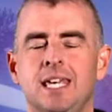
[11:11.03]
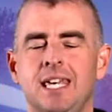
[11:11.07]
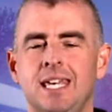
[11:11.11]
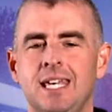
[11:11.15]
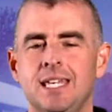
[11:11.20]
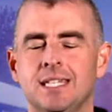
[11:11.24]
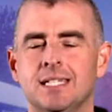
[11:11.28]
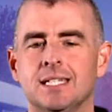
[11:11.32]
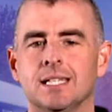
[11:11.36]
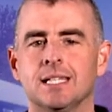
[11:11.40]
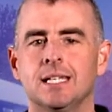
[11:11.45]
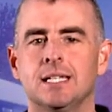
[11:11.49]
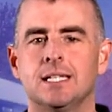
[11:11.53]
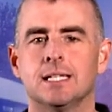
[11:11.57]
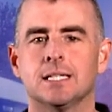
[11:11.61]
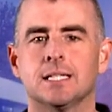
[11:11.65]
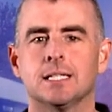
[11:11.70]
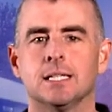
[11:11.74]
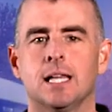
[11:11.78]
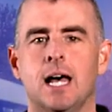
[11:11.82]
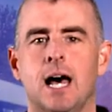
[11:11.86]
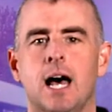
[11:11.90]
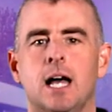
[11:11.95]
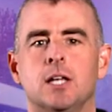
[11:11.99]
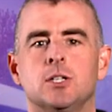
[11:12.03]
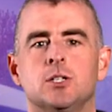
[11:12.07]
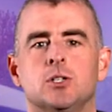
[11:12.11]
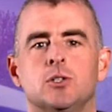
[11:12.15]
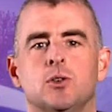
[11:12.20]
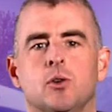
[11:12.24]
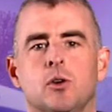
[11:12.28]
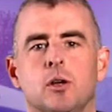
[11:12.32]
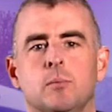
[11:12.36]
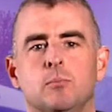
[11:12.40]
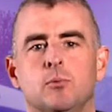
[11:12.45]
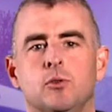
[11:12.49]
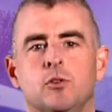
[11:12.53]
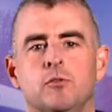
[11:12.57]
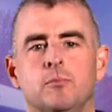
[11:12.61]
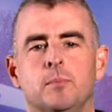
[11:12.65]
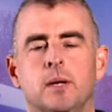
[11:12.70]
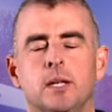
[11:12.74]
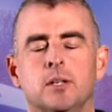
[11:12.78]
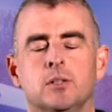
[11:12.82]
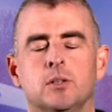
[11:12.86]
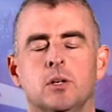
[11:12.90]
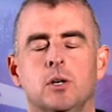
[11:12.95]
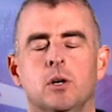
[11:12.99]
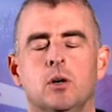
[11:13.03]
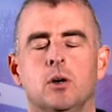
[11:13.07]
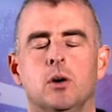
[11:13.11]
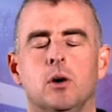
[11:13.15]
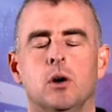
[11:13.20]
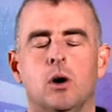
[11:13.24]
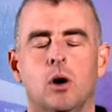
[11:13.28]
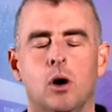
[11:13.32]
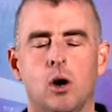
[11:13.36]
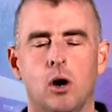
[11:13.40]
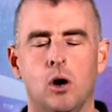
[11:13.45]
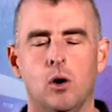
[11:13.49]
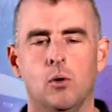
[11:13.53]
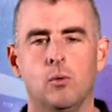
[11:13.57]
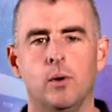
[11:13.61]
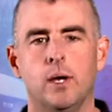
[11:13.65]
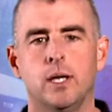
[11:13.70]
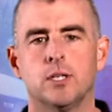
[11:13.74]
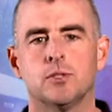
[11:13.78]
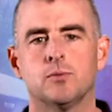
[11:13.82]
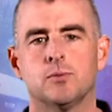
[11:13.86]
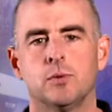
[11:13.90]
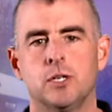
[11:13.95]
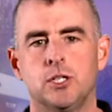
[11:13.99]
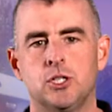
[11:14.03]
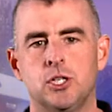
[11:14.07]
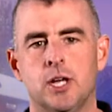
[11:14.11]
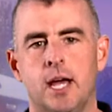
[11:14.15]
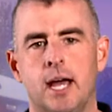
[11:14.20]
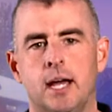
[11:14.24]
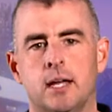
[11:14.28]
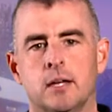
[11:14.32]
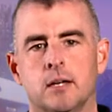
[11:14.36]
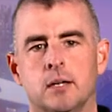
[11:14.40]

easily dislodged during movement. Always recheck.